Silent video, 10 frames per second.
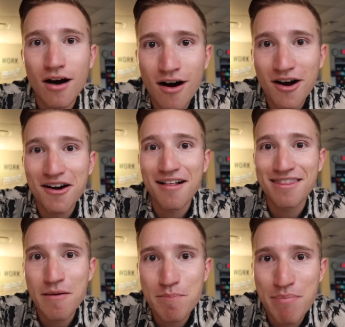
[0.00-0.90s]
are
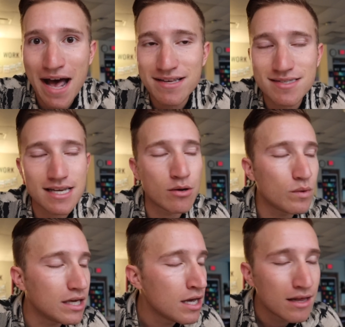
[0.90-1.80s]
the best.
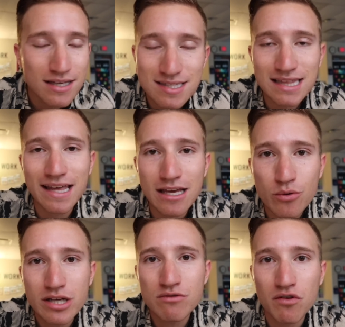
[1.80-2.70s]
And this
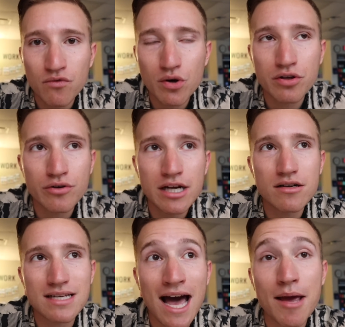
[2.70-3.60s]
language for 4th
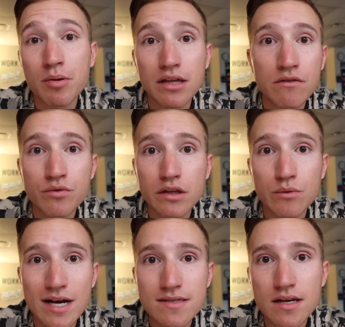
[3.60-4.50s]
graders, I believe, really
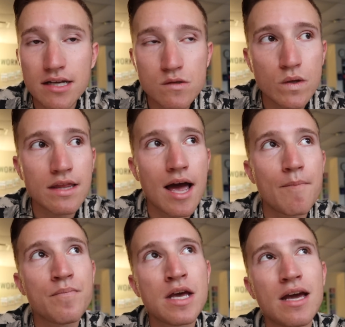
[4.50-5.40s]
resonates with
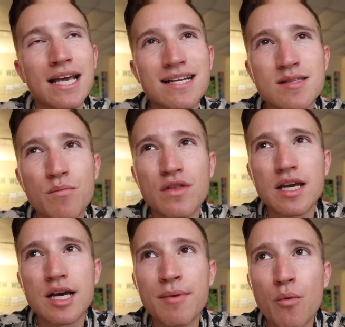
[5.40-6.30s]
them. It gets them
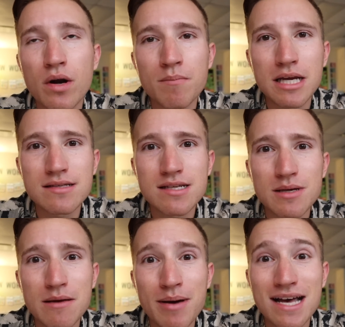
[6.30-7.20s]
thinking about what it means to
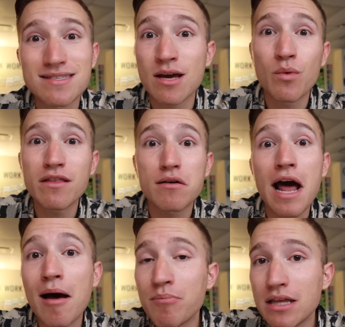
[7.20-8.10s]
be the best. And when they're
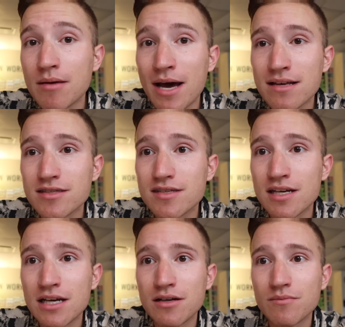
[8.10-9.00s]
not being the best,
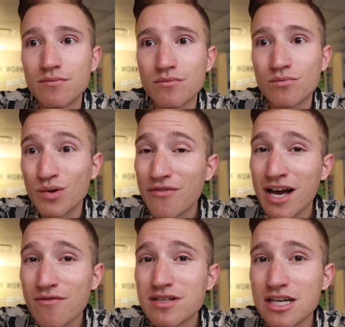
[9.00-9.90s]
we have a
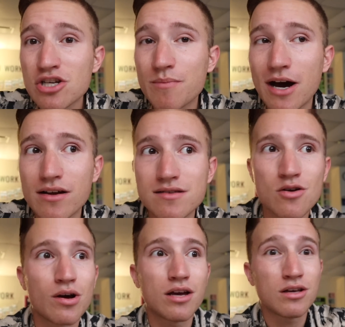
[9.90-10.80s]
conversation about it.
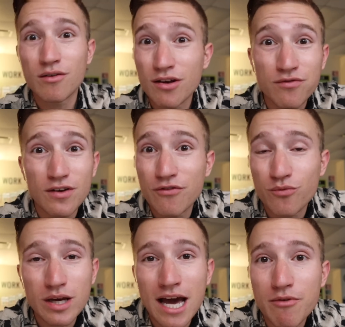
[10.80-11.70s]
So if
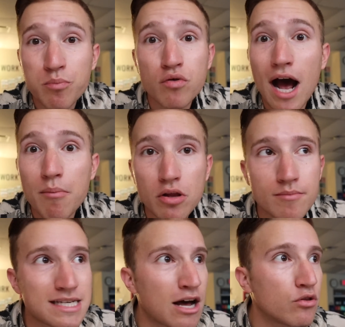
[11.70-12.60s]
we have a
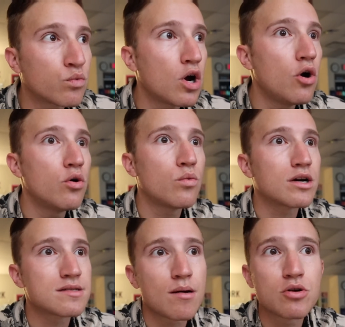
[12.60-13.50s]
problem down the road
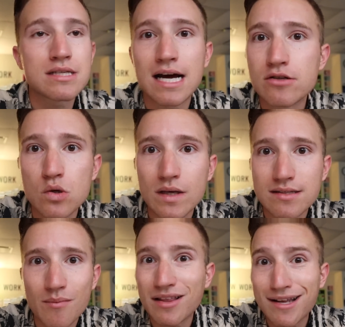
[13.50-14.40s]
where someone's not doing
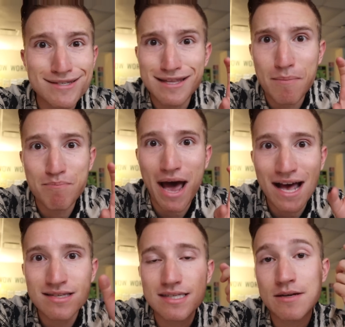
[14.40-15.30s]
something that's the
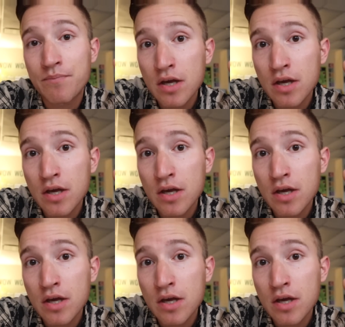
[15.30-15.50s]
best,